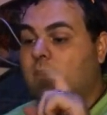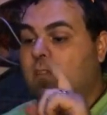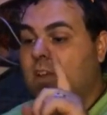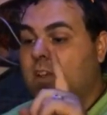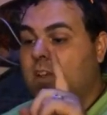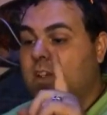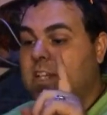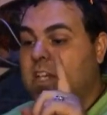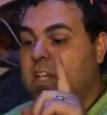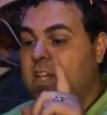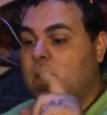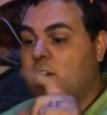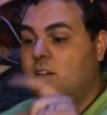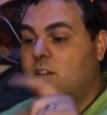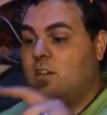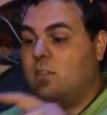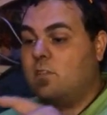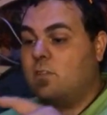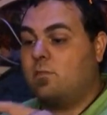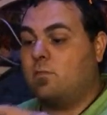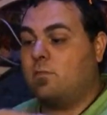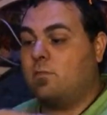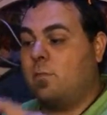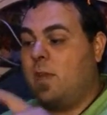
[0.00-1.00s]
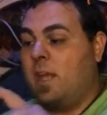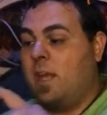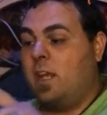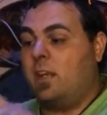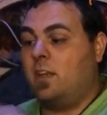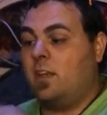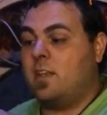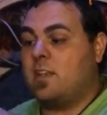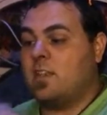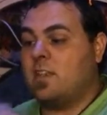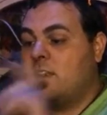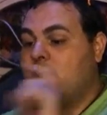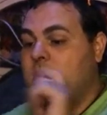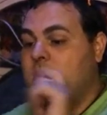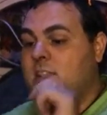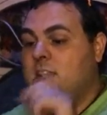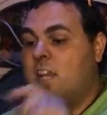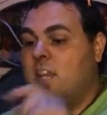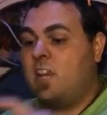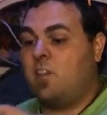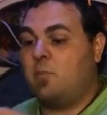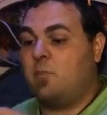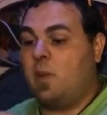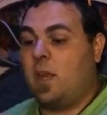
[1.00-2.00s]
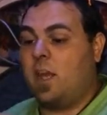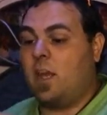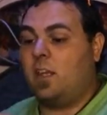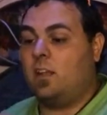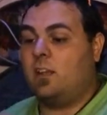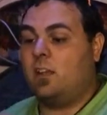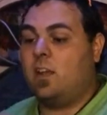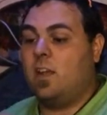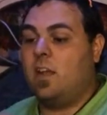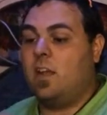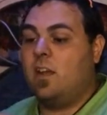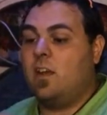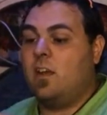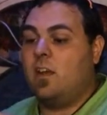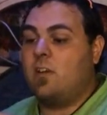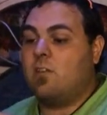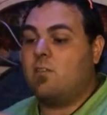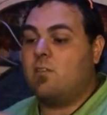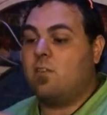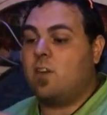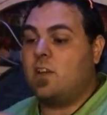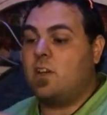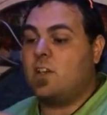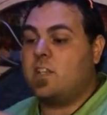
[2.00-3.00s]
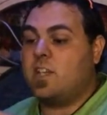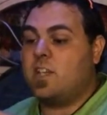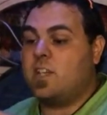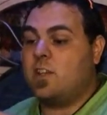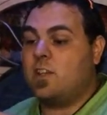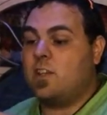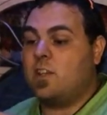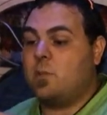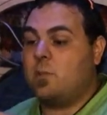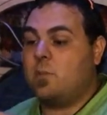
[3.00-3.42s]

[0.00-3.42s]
frontier, Maine as in the state of Maine, frontier,